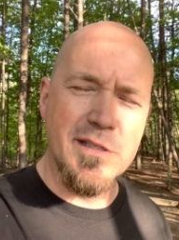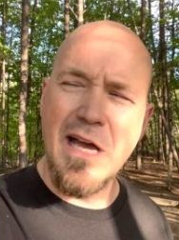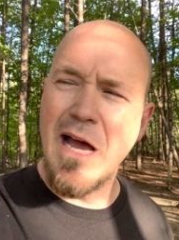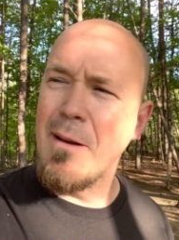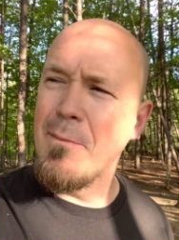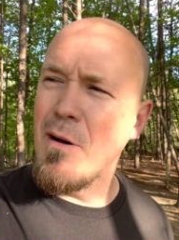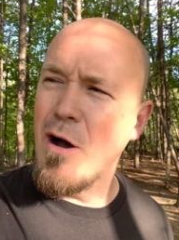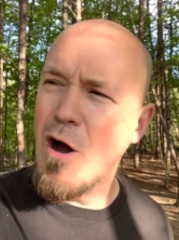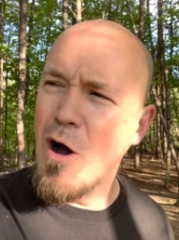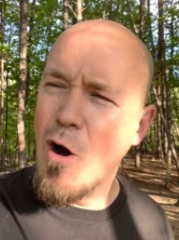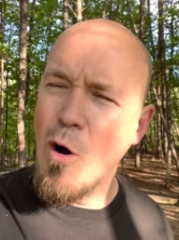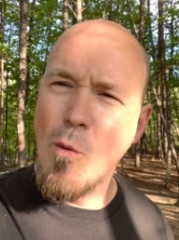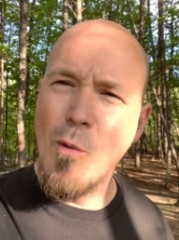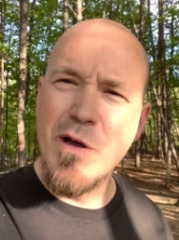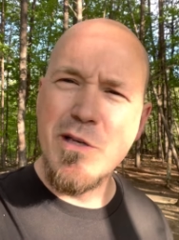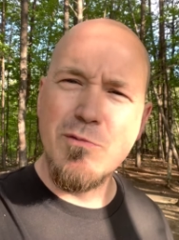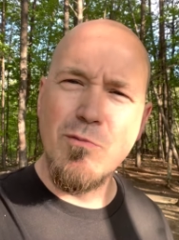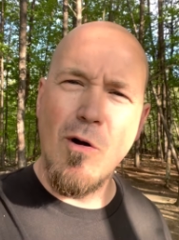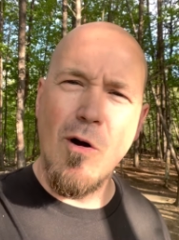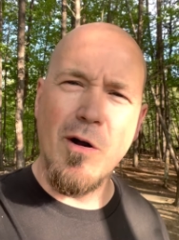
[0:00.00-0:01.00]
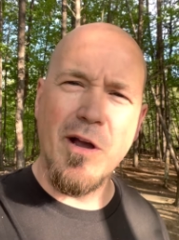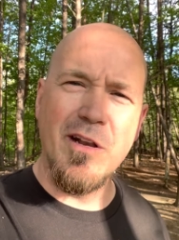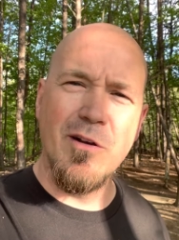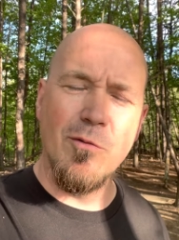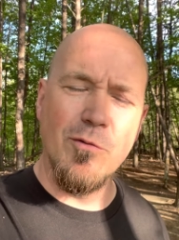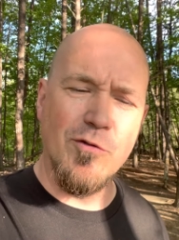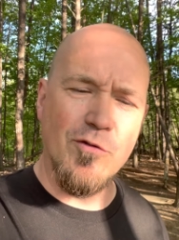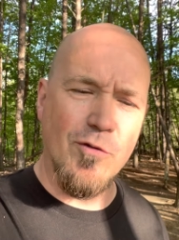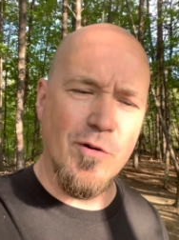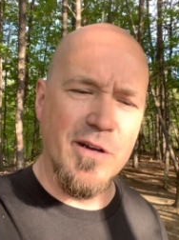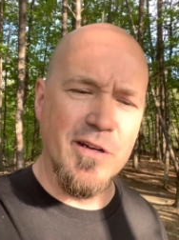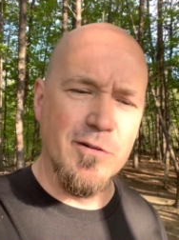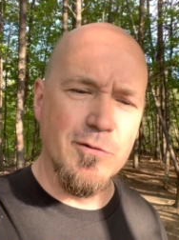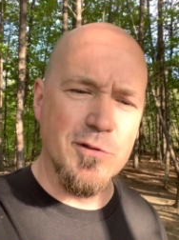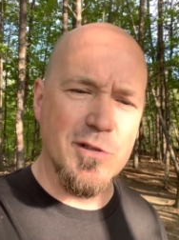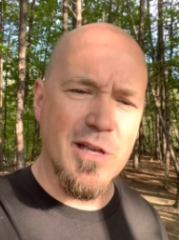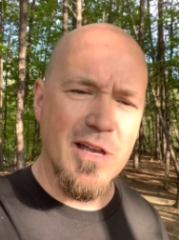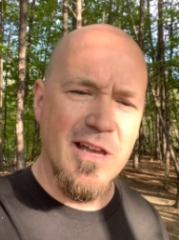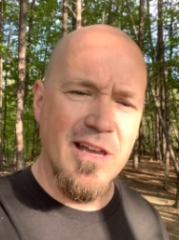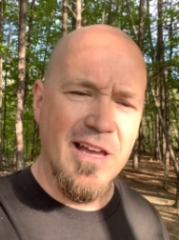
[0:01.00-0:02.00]
I'm always walking on
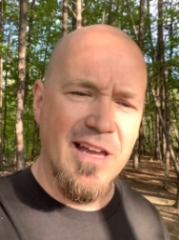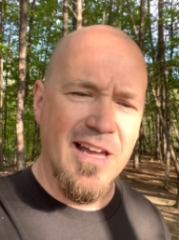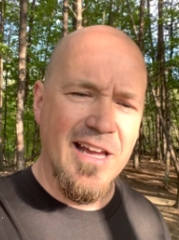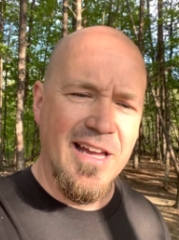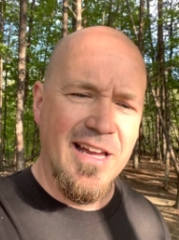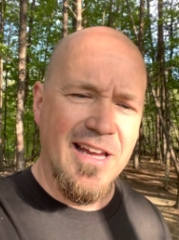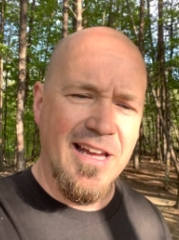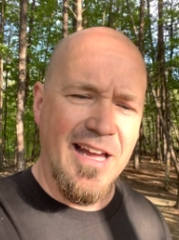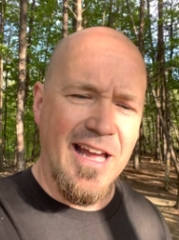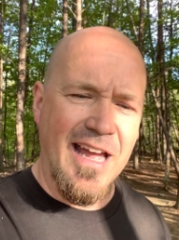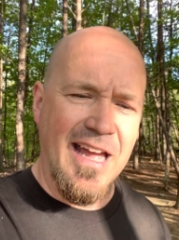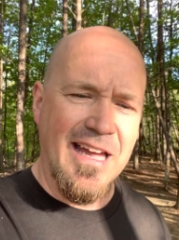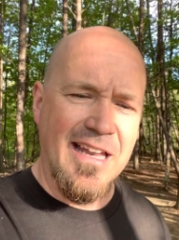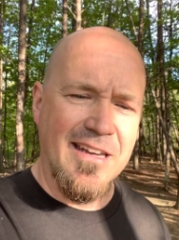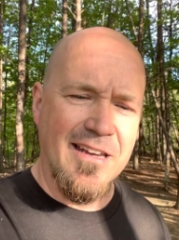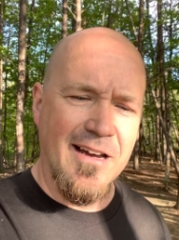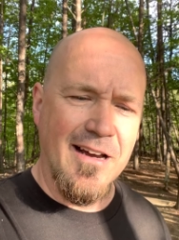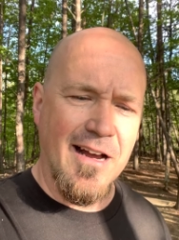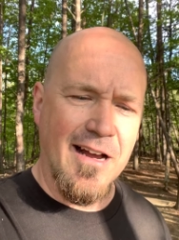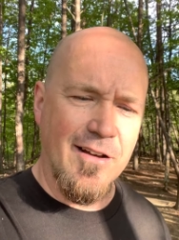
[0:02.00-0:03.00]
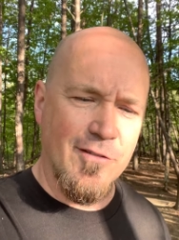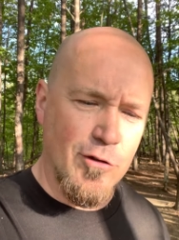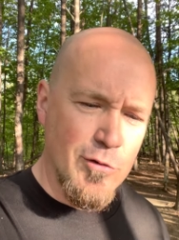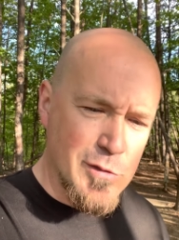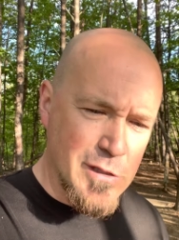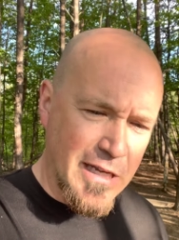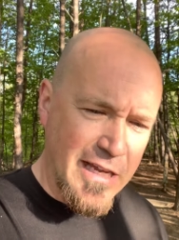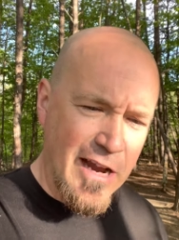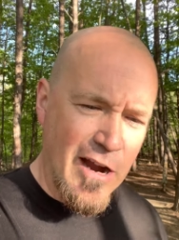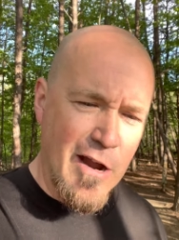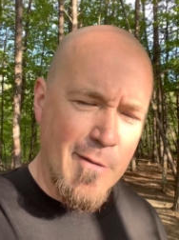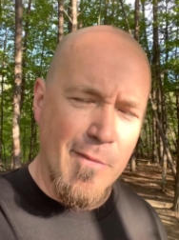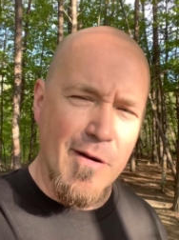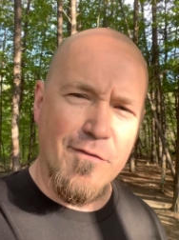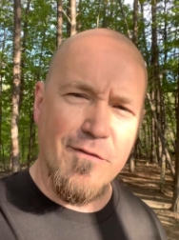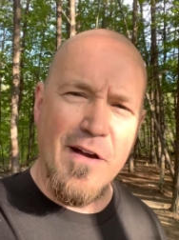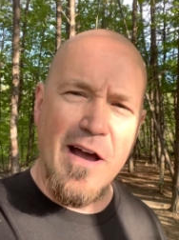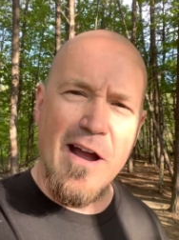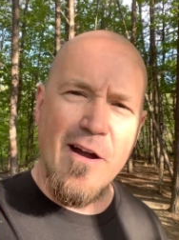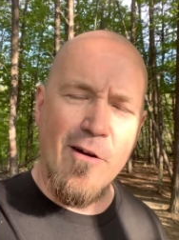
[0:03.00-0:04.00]
trails. And uh, I usually carry my
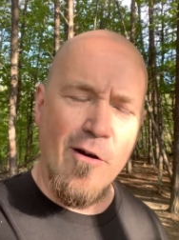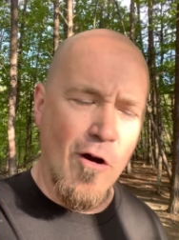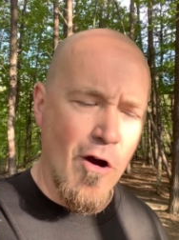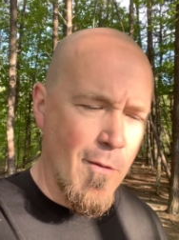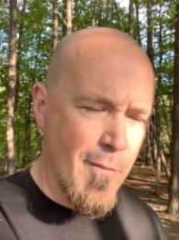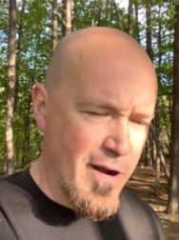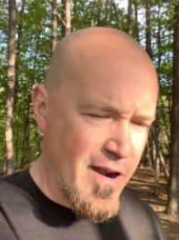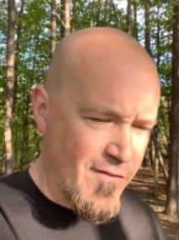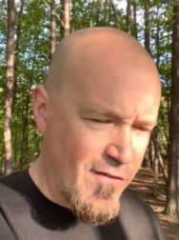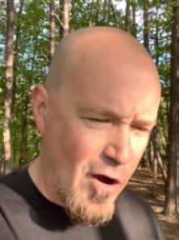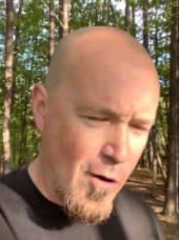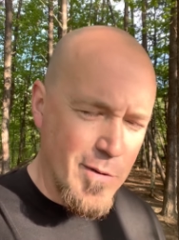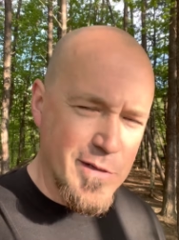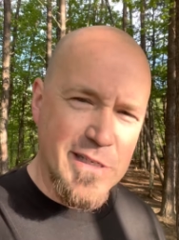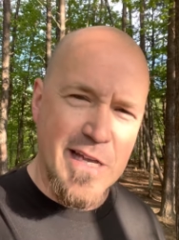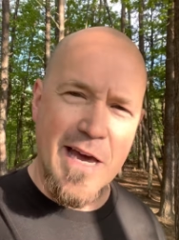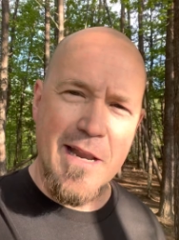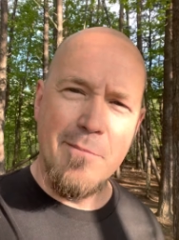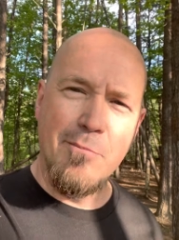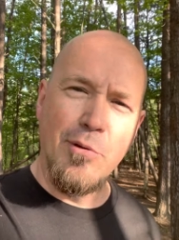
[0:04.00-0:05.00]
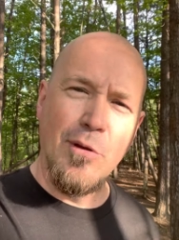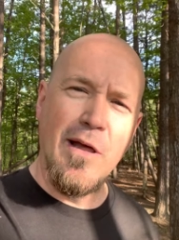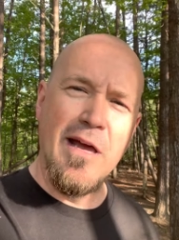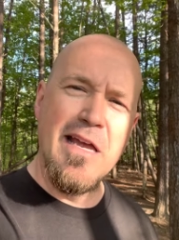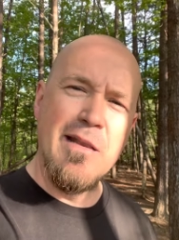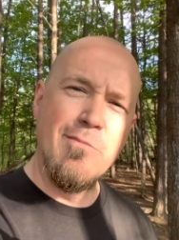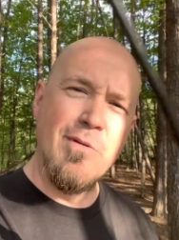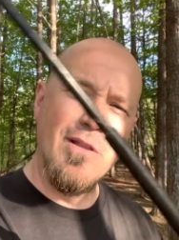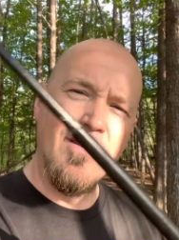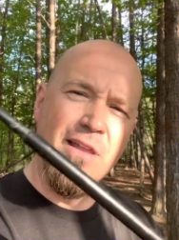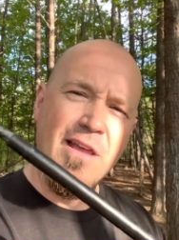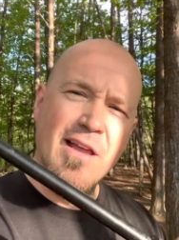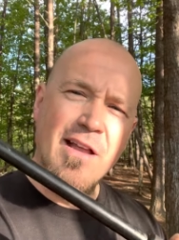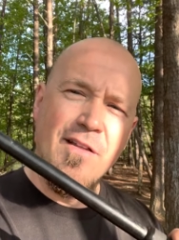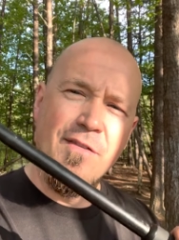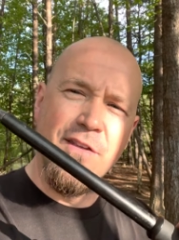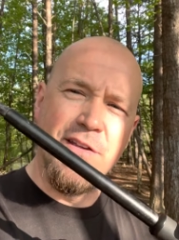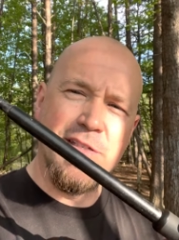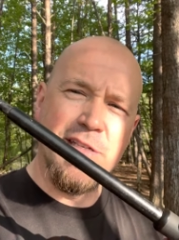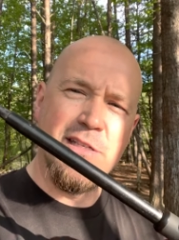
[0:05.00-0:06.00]
firearm and I've always got a blade, but
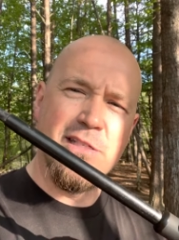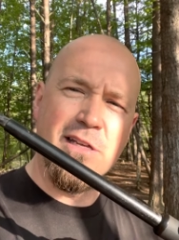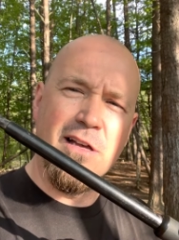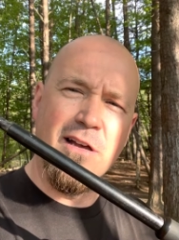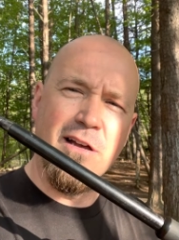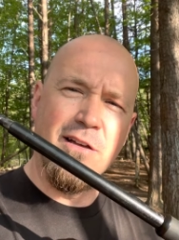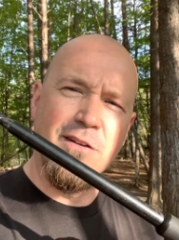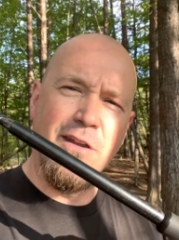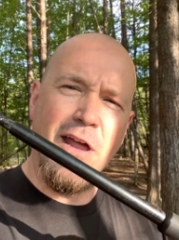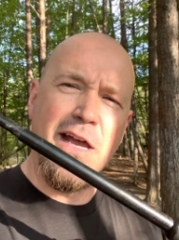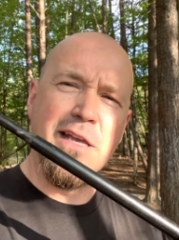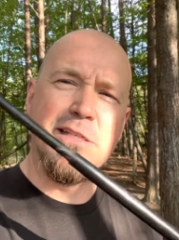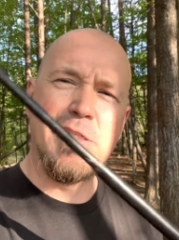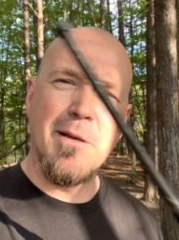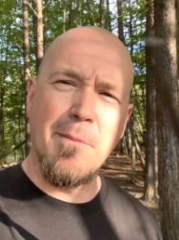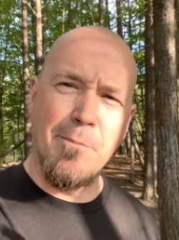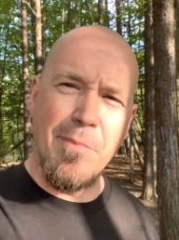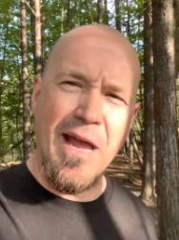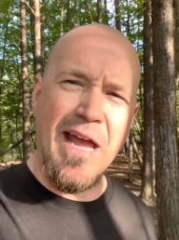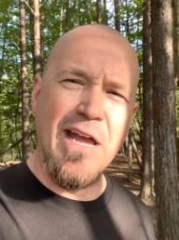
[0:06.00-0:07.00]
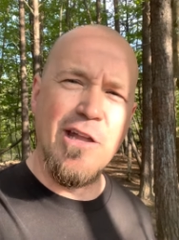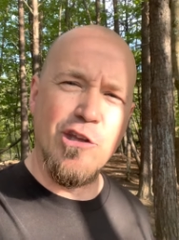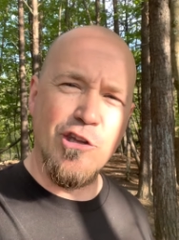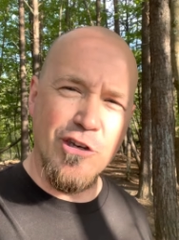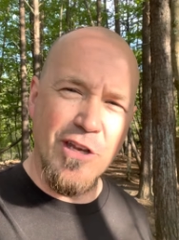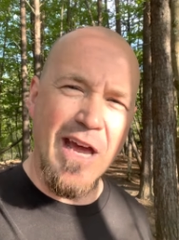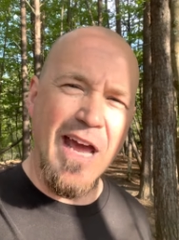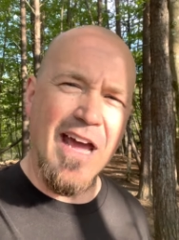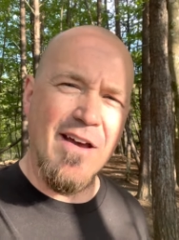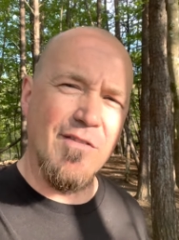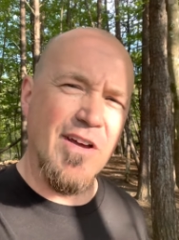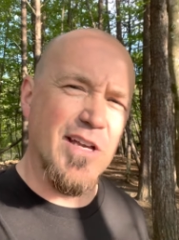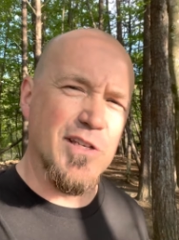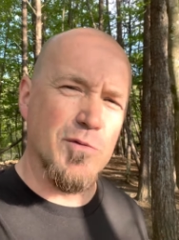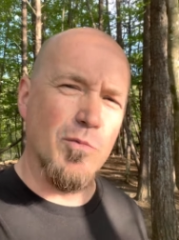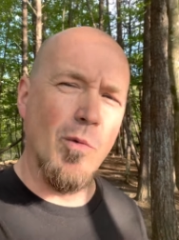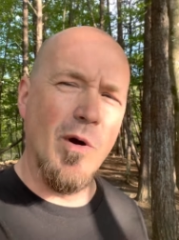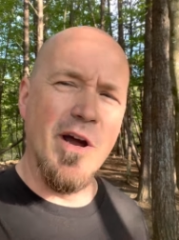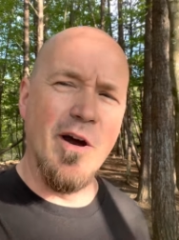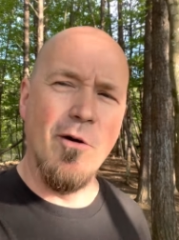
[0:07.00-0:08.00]
this is a nice companion to have
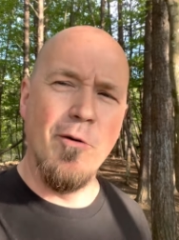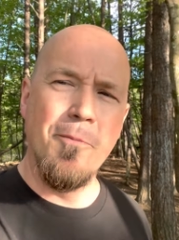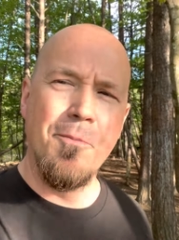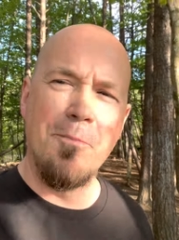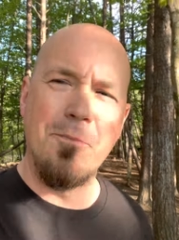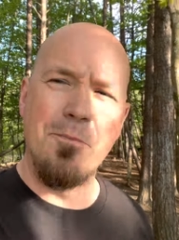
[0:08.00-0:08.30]
as well.